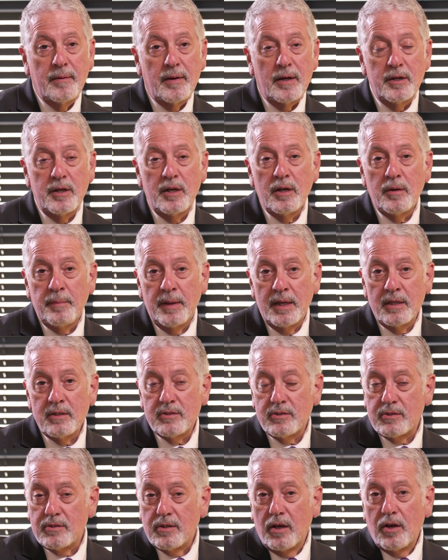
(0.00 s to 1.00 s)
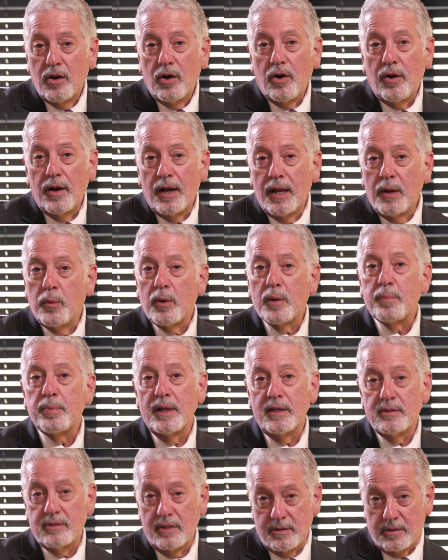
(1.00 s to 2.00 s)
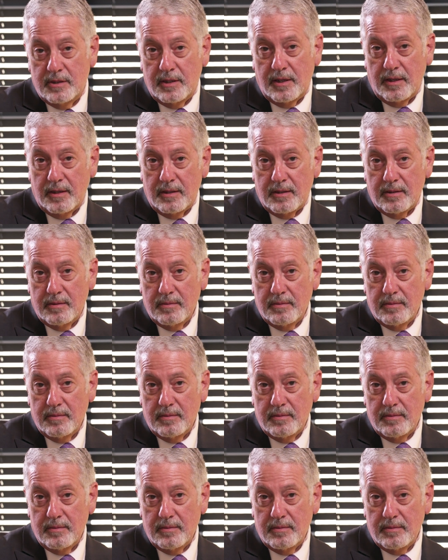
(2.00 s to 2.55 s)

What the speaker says: a near miss, or any workplace incident.